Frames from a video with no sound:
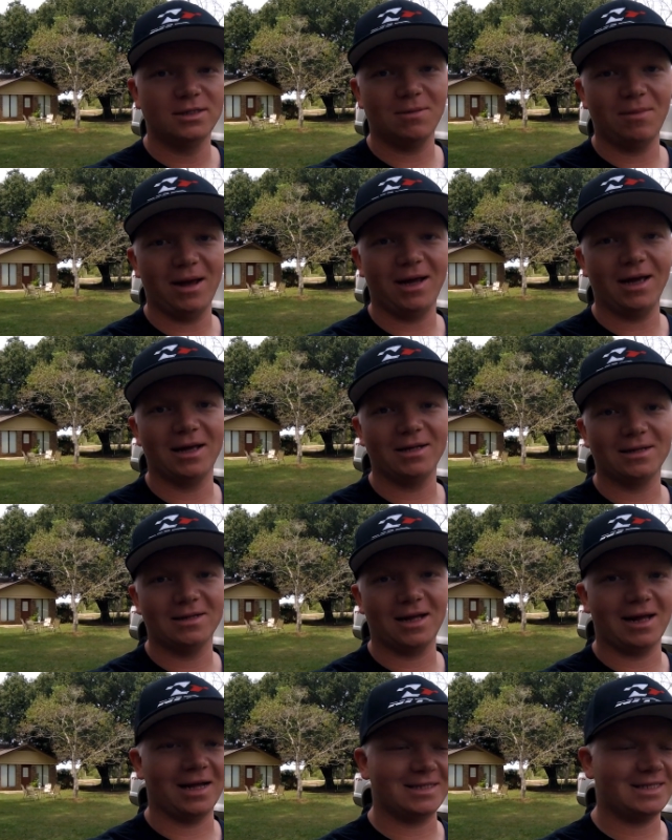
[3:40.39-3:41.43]
to make it
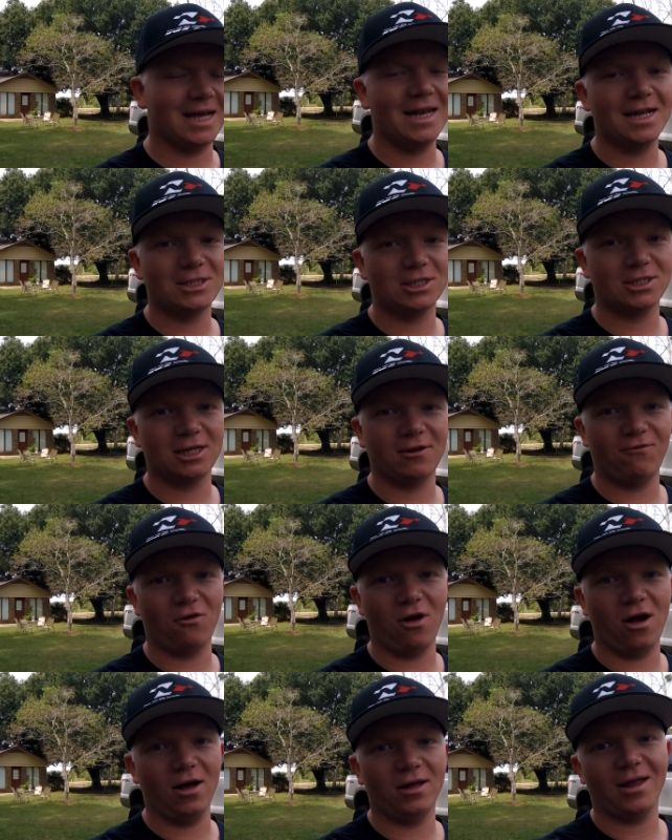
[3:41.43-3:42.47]
10 inches in the
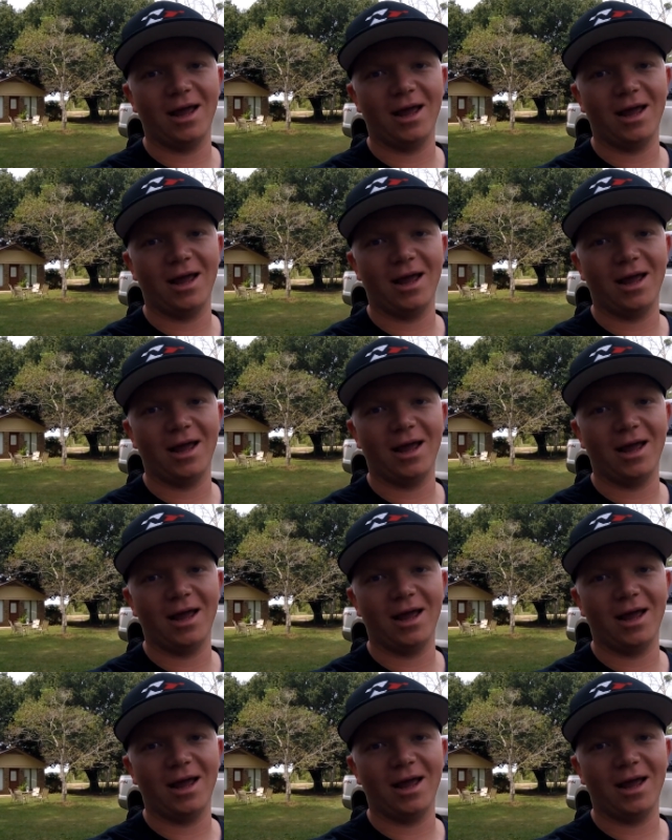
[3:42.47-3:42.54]
front,